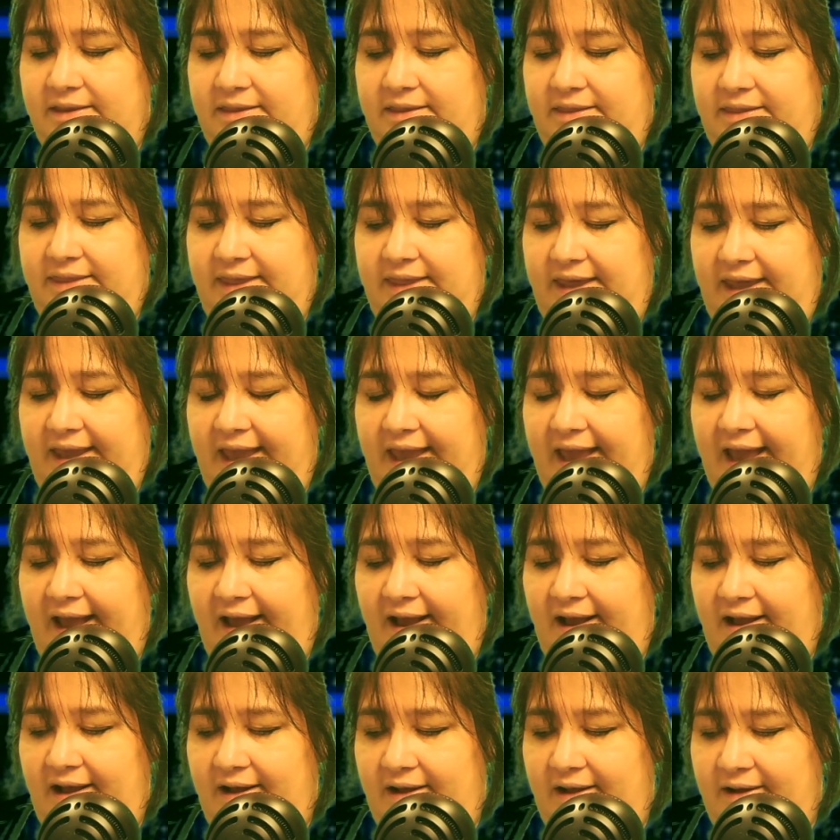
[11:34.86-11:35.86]
They
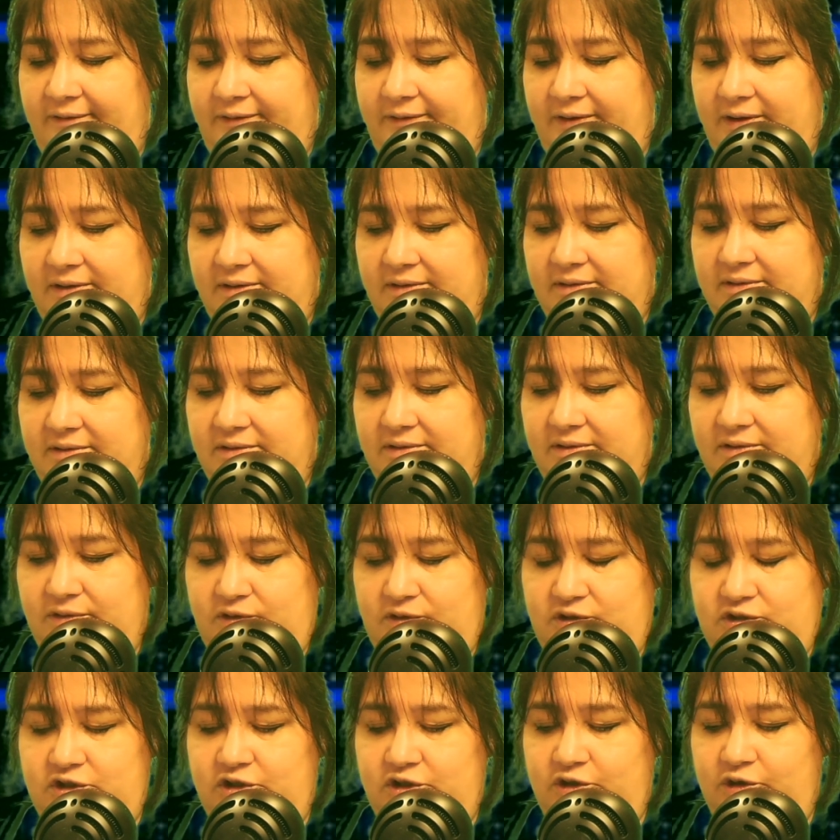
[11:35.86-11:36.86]
have
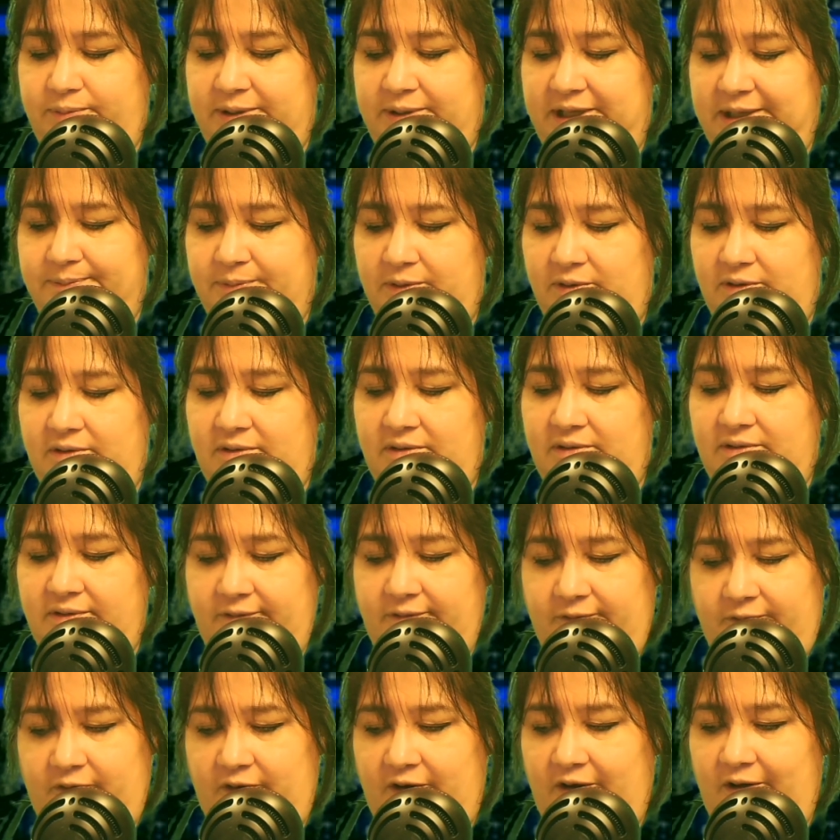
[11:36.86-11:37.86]
2 people
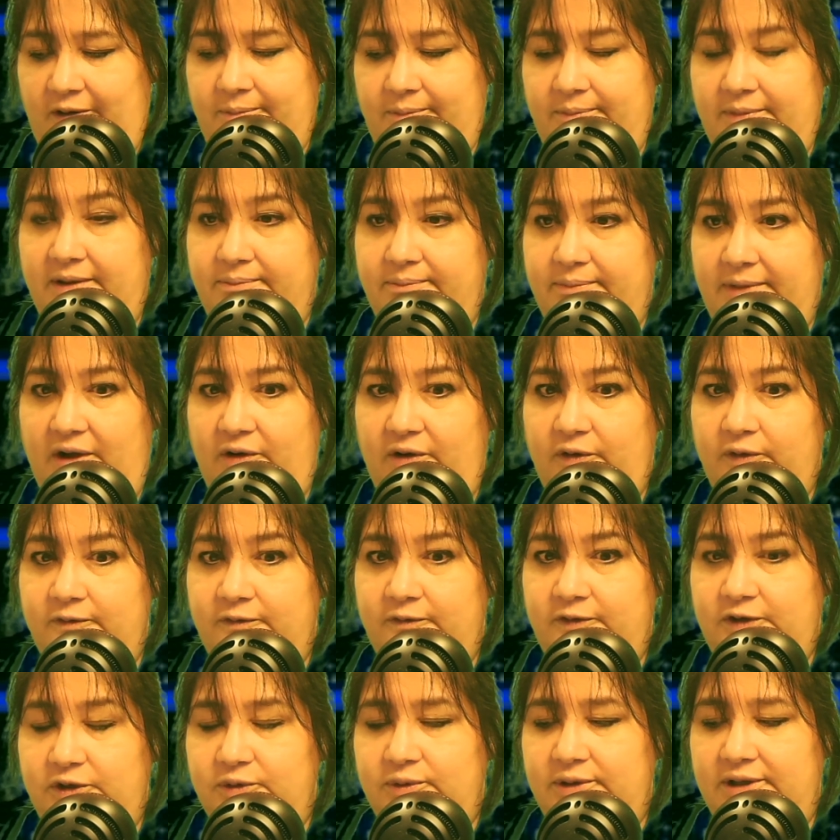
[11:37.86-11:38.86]
from Mountain
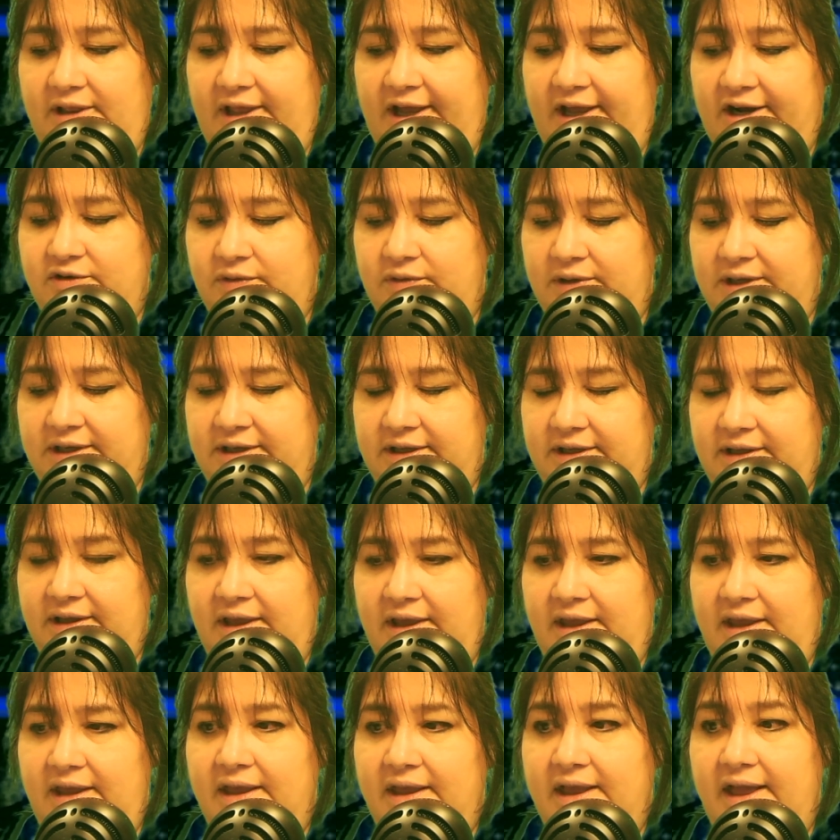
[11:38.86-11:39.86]
View Electric,
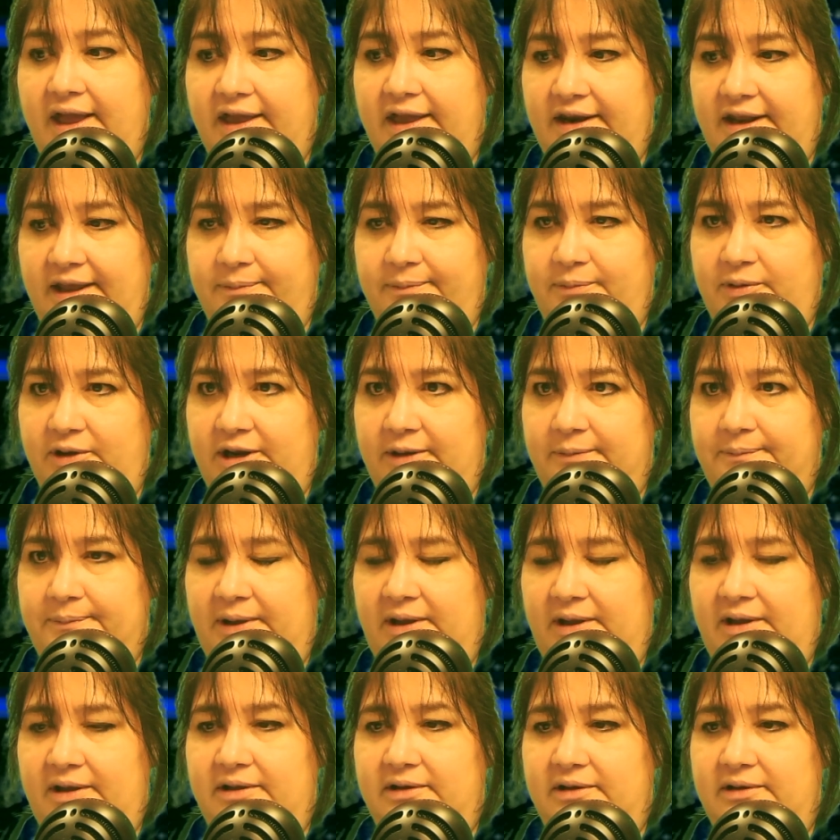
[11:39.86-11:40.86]
and I put up
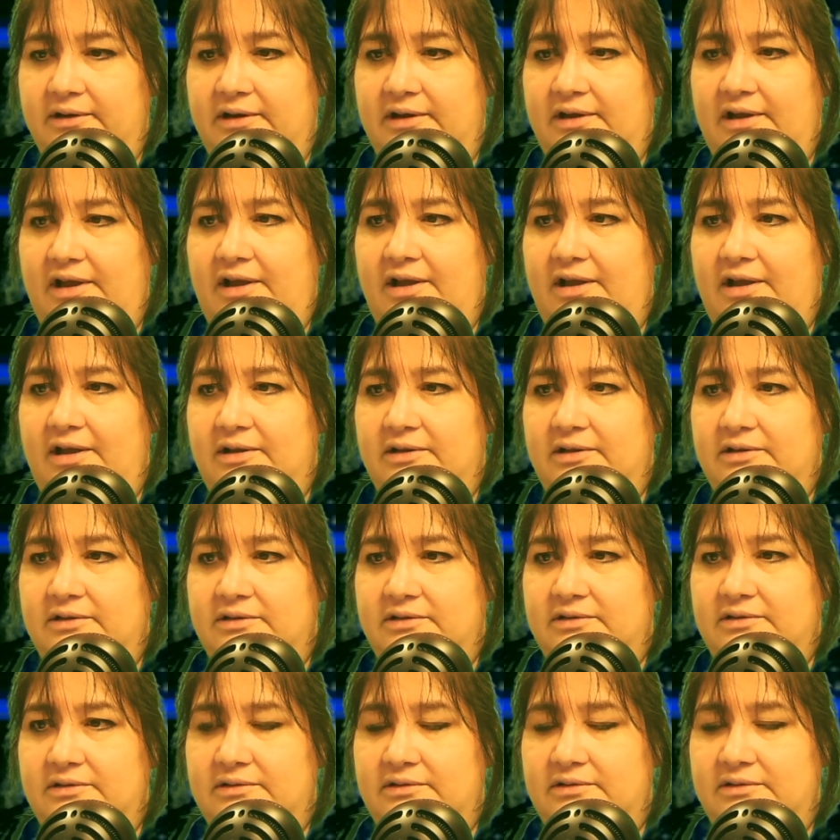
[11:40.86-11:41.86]
a
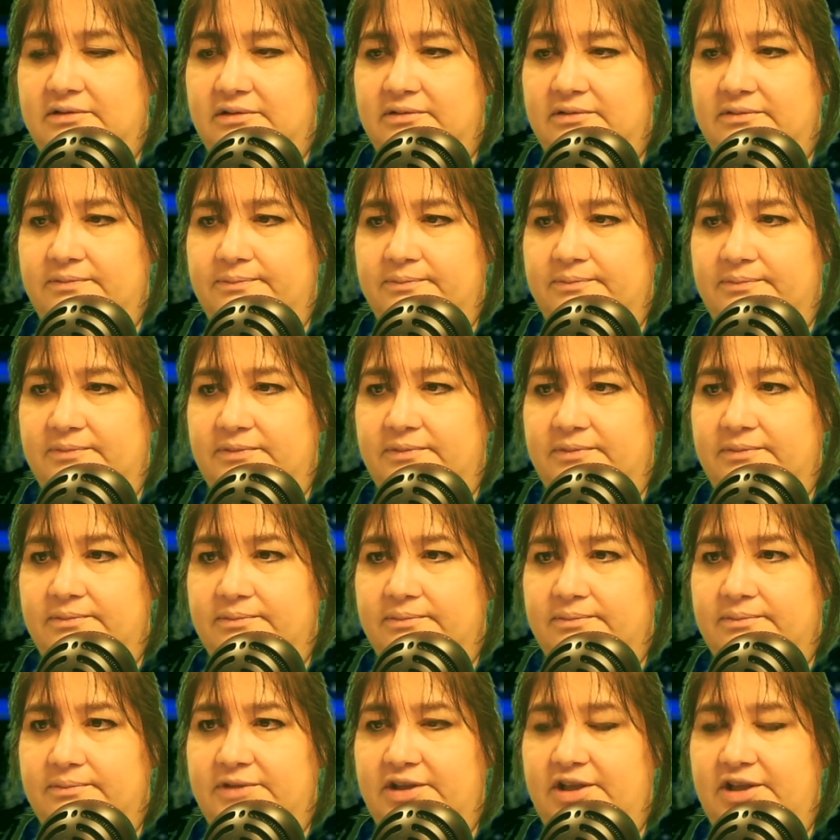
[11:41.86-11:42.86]

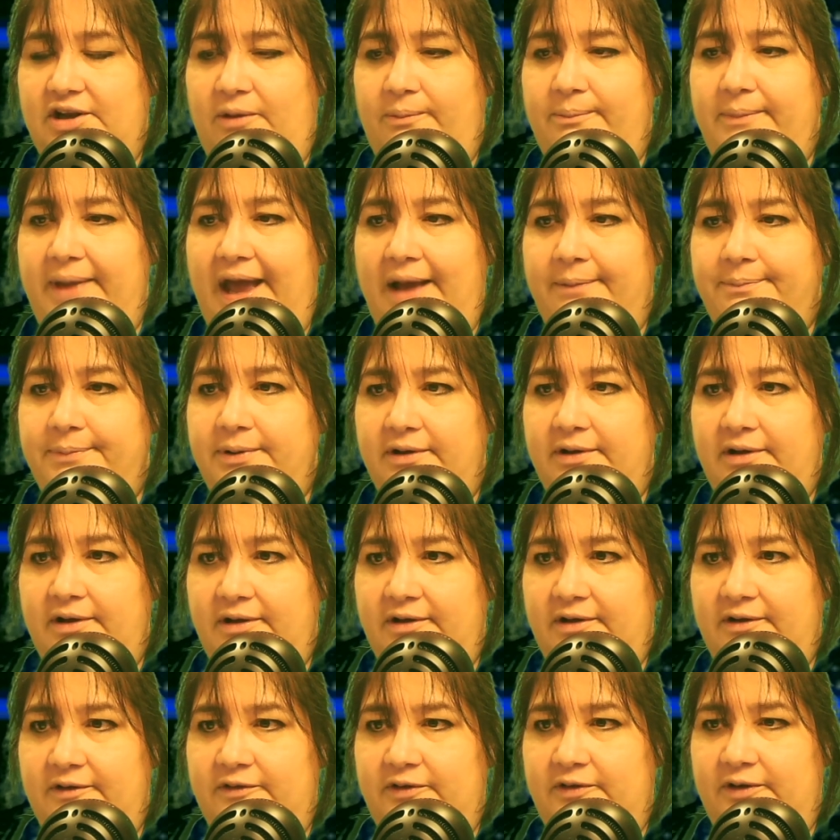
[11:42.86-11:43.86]
little map
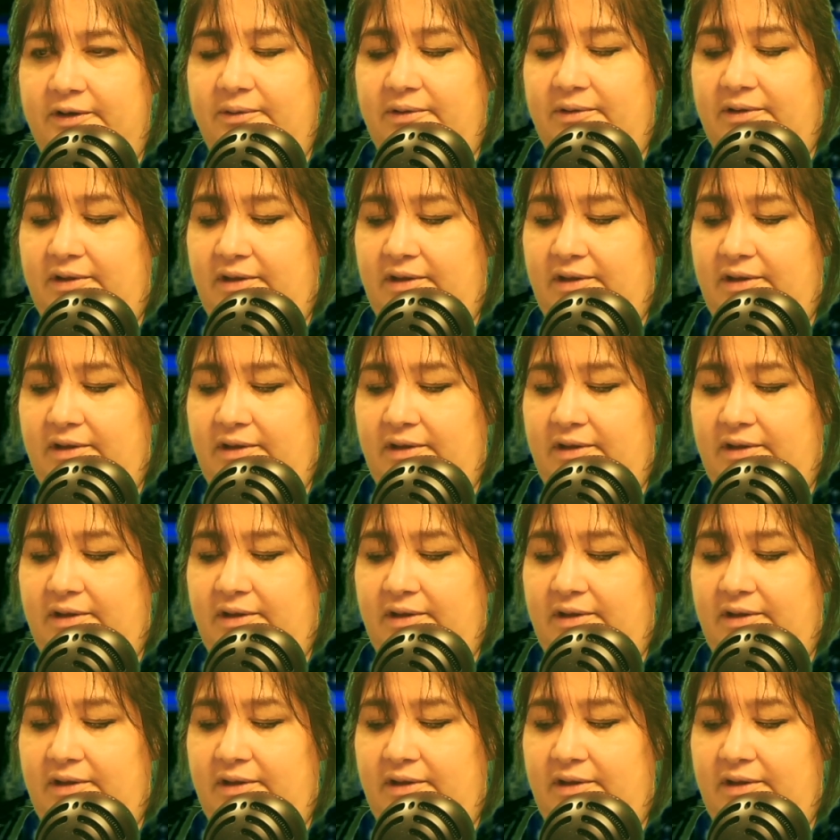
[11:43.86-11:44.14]
of